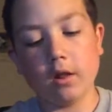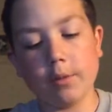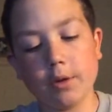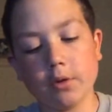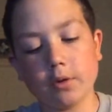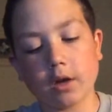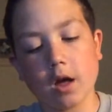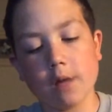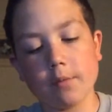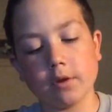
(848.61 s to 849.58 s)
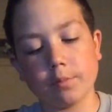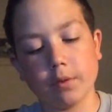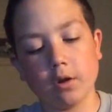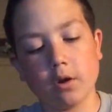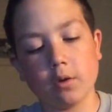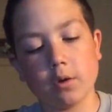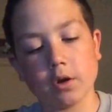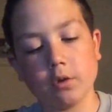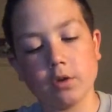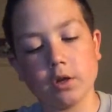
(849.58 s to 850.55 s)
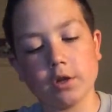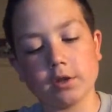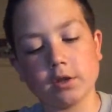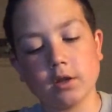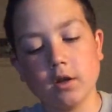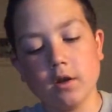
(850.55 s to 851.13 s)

let me know in the comments below, or you could just